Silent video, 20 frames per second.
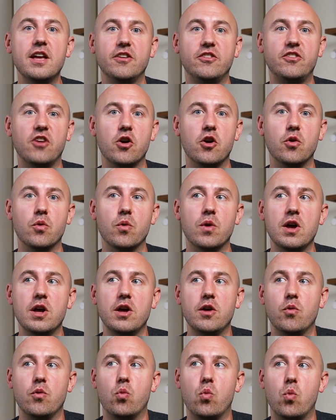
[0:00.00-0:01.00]
So
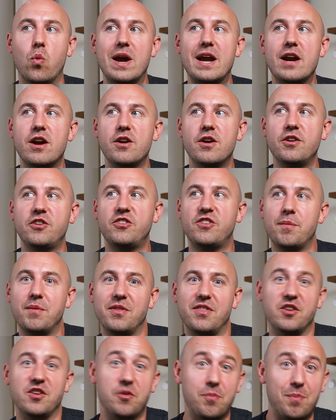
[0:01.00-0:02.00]
where some
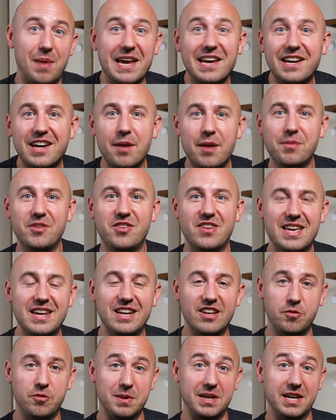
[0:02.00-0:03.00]
of the debate comes
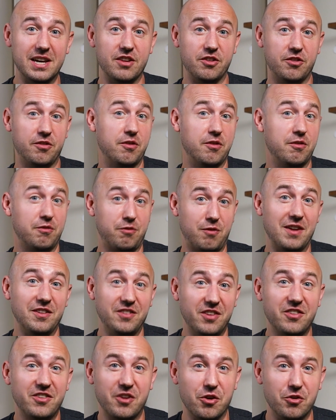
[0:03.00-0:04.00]
in is because
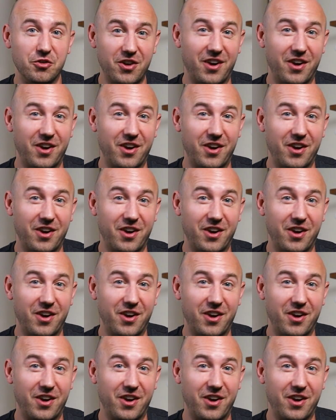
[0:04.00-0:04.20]
Francisco